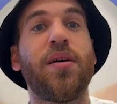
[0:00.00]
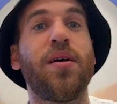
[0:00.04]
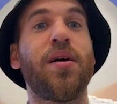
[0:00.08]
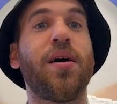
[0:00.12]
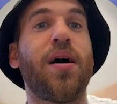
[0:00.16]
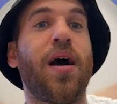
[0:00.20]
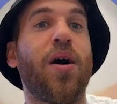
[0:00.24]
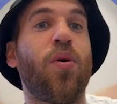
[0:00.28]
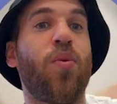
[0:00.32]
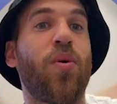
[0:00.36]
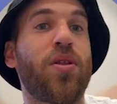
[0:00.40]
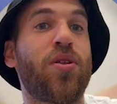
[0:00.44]

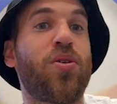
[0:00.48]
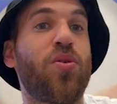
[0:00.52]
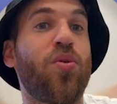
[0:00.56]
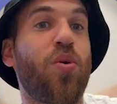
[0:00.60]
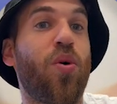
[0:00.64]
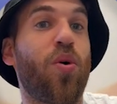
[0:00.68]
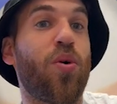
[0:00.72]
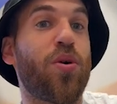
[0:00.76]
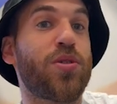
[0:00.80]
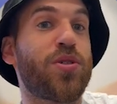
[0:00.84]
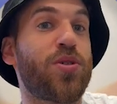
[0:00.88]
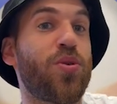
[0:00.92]
I want you
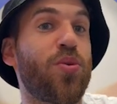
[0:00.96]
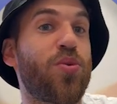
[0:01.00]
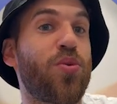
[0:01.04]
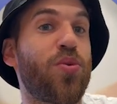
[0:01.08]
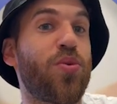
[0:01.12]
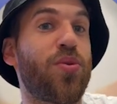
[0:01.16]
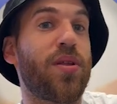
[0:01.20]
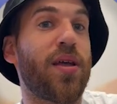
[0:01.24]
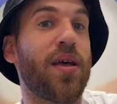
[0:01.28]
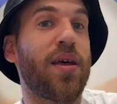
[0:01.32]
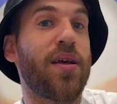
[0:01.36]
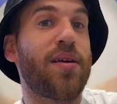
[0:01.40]
also to
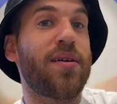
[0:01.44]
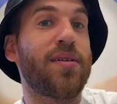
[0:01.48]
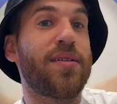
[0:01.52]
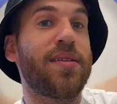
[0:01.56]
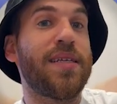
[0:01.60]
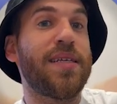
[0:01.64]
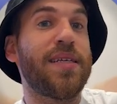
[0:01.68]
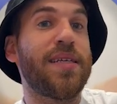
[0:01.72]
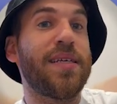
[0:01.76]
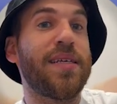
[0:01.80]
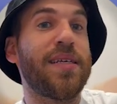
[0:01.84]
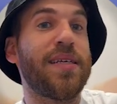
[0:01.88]
take
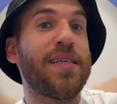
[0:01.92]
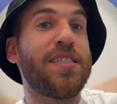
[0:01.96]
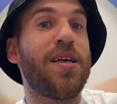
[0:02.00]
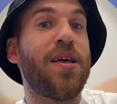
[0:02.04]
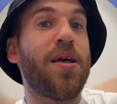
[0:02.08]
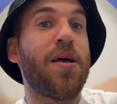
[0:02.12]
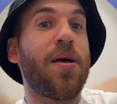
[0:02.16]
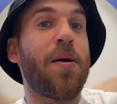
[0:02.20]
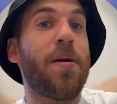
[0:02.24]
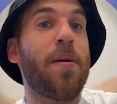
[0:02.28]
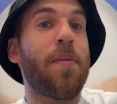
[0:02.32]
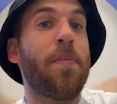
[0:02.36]
this
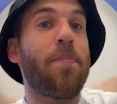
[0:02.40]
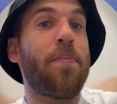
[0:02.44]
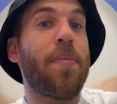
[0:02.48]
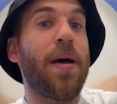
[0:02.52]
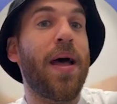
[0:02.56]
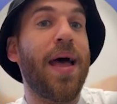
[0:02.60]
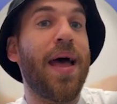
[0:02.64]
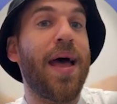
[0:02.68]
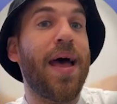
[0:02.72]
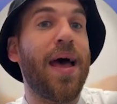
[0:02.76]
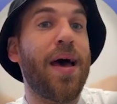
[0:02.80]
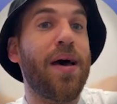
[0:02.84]

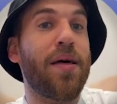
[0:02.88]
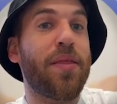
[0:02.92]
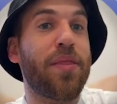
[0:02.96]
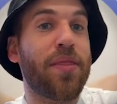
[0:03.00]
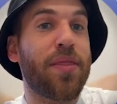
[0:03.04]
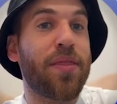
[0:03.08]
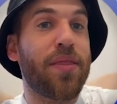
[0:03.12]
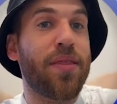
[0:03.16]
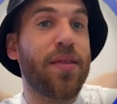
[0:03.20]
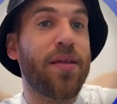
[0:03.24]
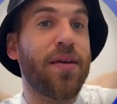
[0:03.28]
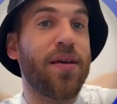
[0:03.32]

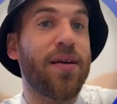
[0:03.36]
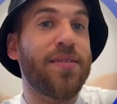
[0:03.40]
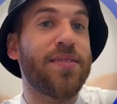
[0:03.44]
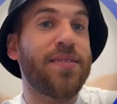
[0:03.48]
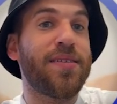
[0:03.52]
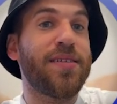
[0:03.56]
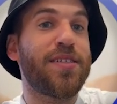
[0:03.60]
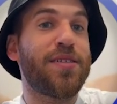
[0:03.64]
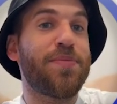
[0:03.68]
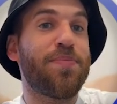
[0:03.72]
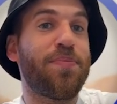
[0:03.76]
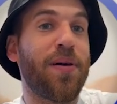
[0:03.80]
path, and
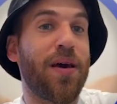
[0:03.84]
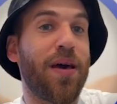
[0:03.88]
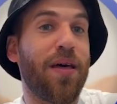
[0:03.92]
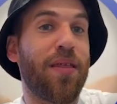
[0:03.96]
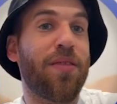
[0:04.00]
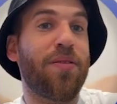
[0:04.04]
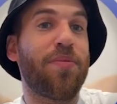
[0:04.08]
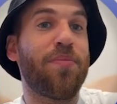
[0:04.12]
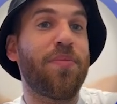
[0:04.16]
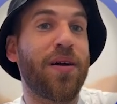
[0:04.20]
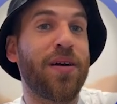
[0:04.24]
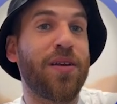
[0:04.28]
this
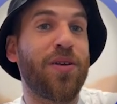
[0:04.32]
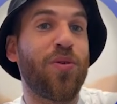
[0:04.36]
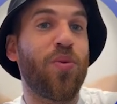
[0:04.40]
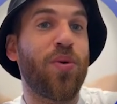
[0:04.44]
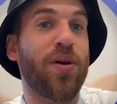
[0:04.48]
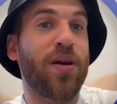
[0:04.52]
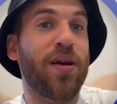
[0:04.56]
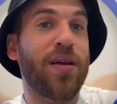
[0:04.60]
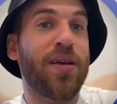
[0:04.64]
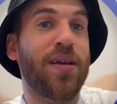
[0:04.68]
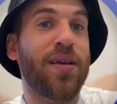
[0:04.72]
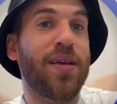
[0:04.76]
path, by the
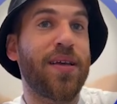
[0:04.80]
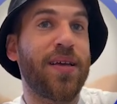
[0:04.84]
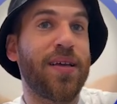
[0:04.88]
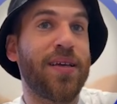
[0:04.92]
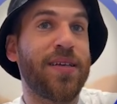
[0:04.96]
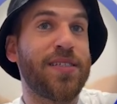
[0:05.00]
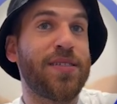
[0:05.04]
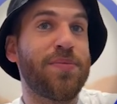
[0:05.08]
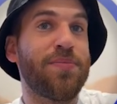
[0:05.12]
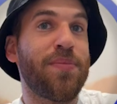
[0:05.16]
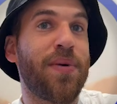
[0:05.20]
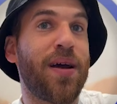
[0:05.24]
way,
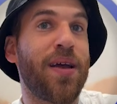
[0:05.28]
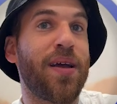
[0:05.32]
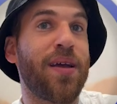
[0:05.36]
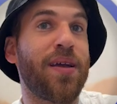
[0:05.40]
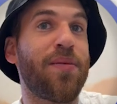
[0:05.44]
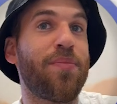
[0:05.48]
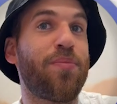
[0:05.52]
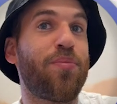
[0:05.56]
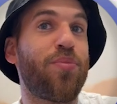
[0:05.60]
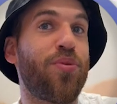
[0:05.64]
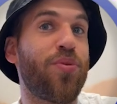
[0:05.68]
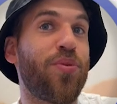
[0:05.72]
is
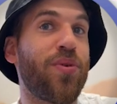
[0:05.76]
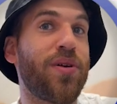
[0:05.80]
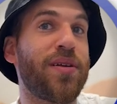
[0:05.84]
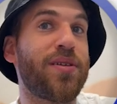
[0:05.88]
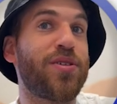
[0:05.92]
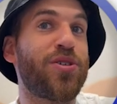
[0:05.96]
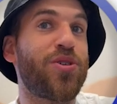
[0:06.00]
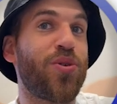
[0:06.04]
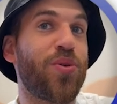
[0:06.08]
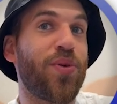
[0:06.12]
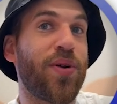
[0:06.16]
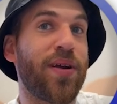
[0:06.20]
my
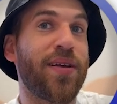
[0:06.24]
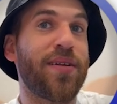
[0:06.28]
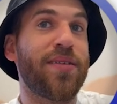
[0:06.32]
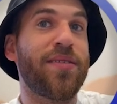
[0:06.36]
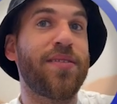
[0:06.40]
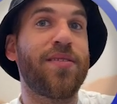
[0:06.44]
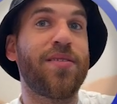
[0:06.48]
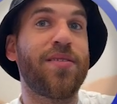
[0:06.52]
pre-trained